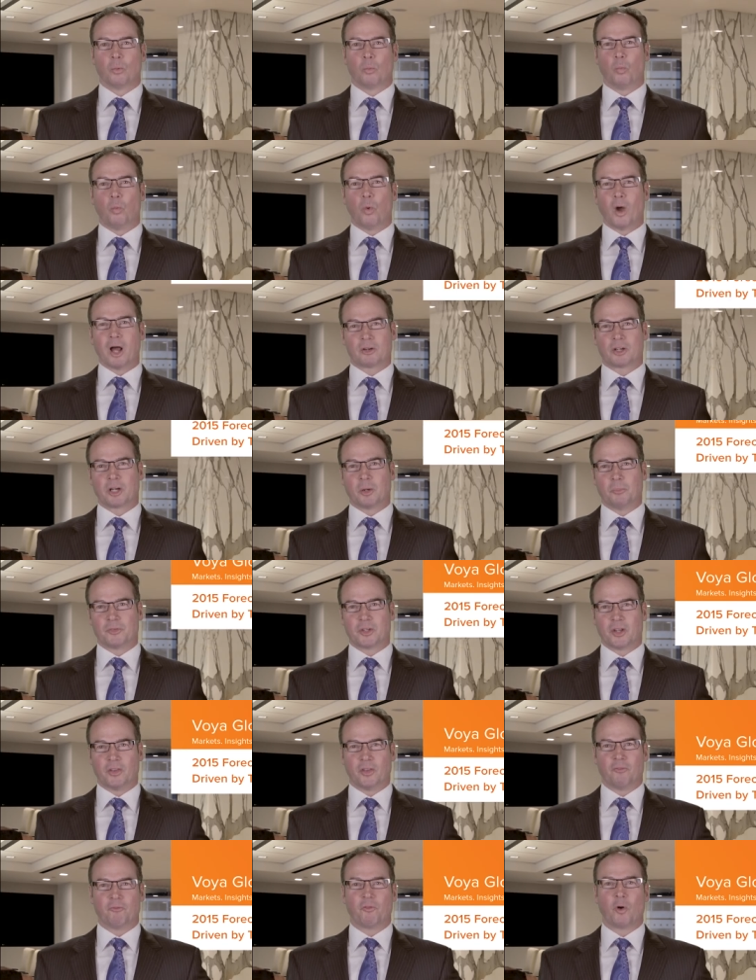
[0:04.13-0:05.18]
Welcome
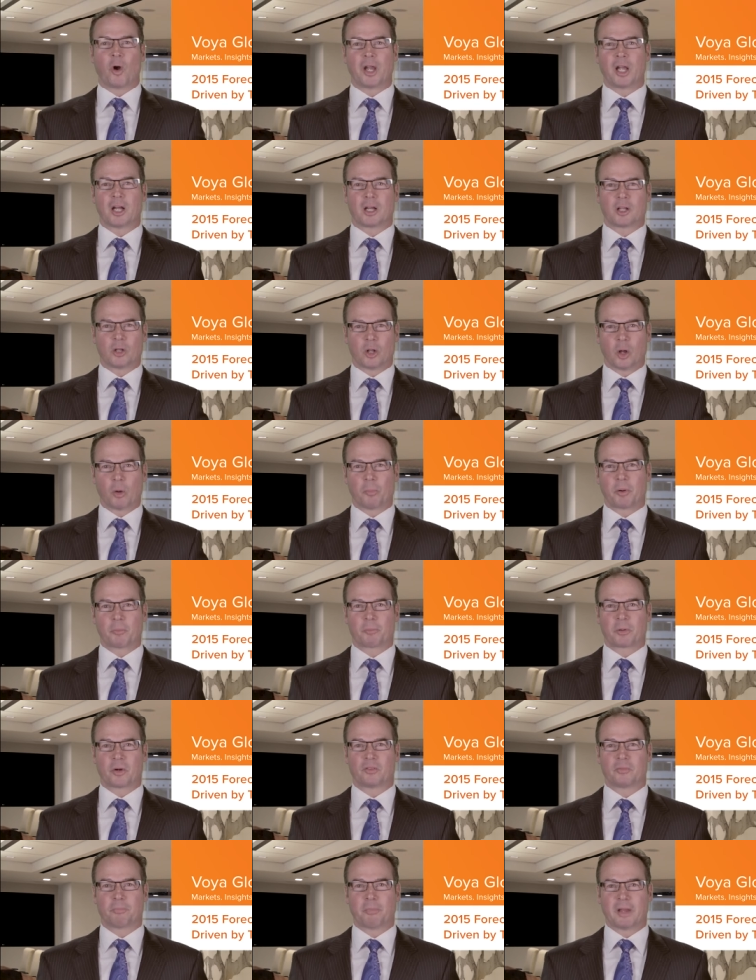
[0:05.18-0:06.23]
to the Voya Global
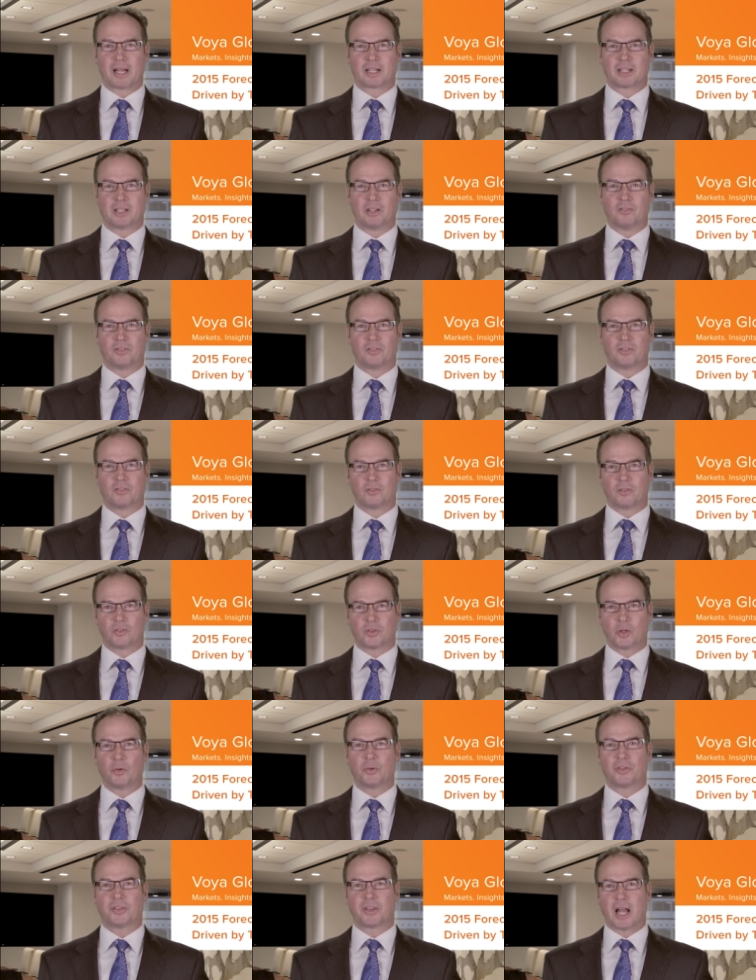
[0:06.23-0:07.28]
Perspectives
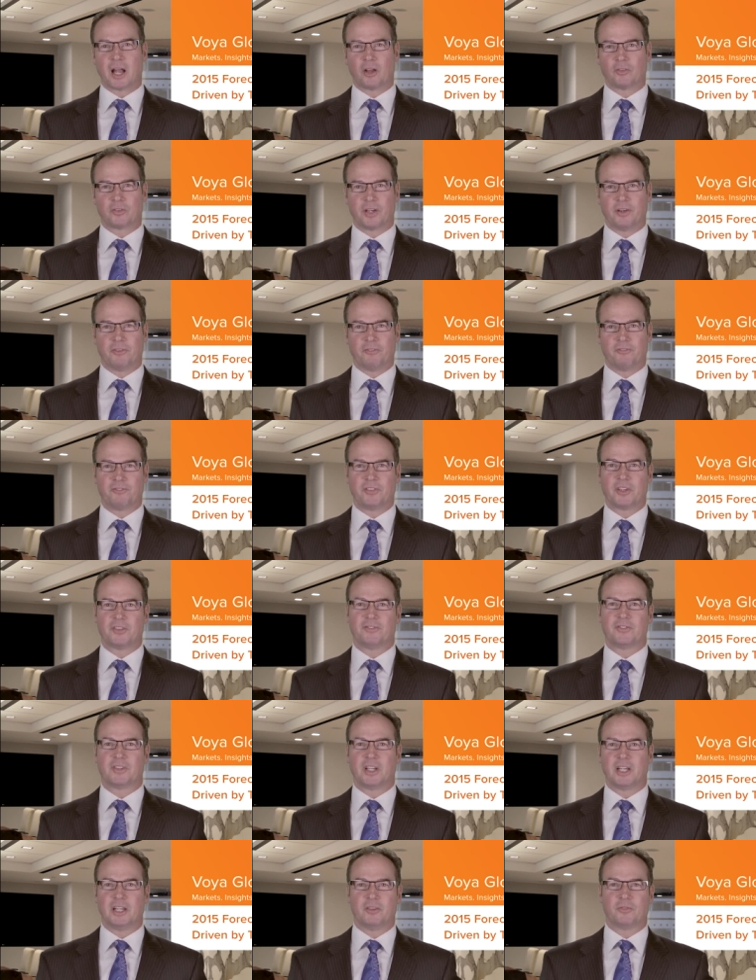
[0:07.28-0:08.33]

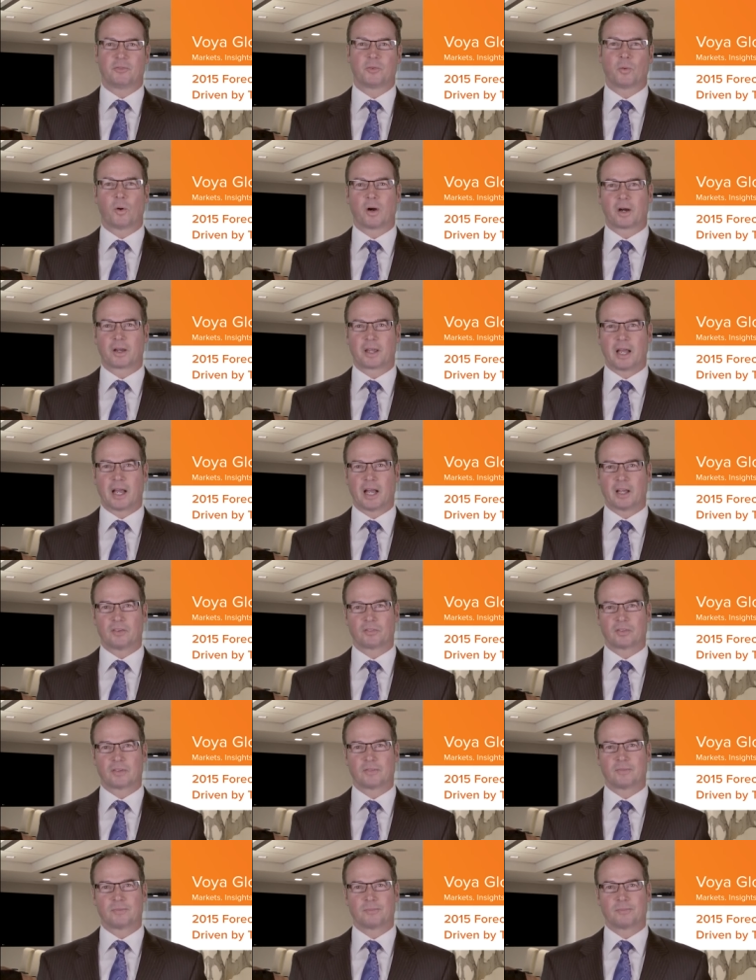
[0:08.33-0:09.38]
2015 forecast.